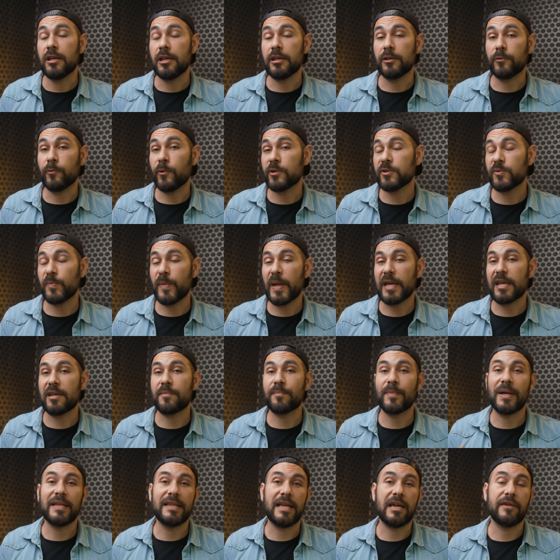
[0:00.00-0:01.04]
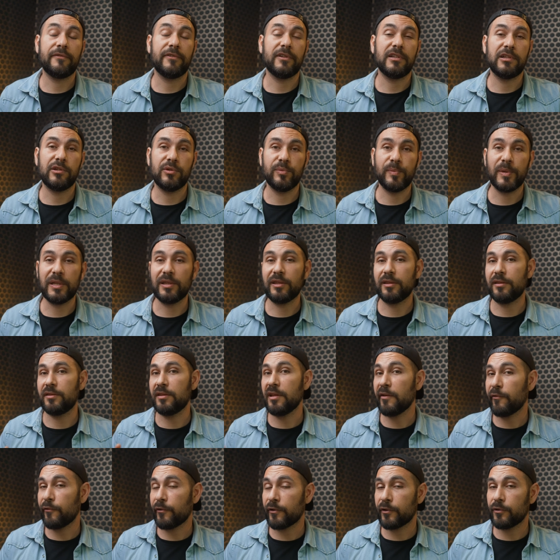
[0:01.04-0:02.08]
it was making my life a little bit
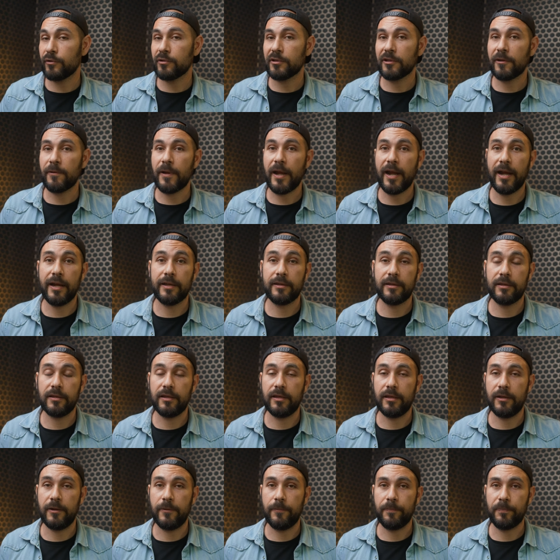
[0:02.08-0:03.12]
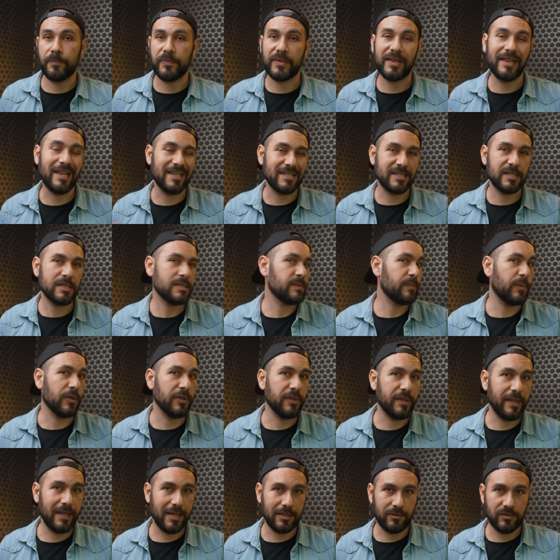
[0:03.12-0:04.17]
difficult and less
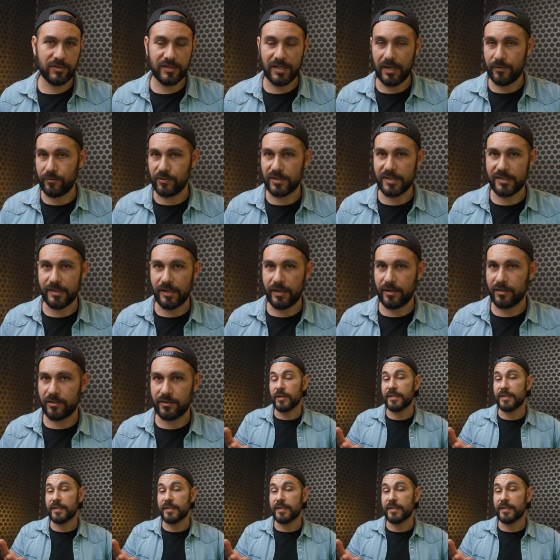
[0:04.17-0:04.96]
spontaneous, I would say.